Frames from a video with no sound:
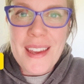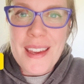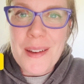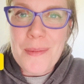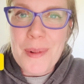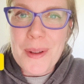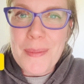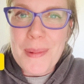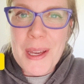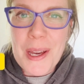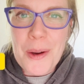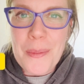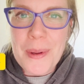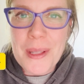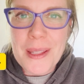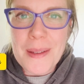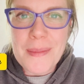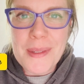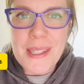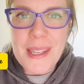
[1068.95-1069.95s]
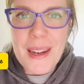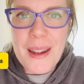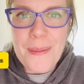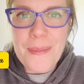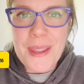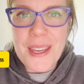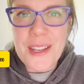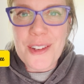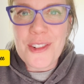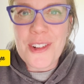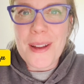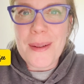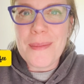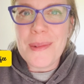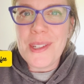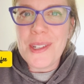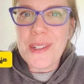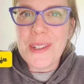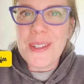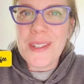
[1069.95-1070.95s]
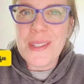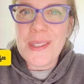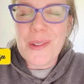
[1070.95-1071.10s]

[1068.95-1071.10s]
and we'd be helping them set up their dream too.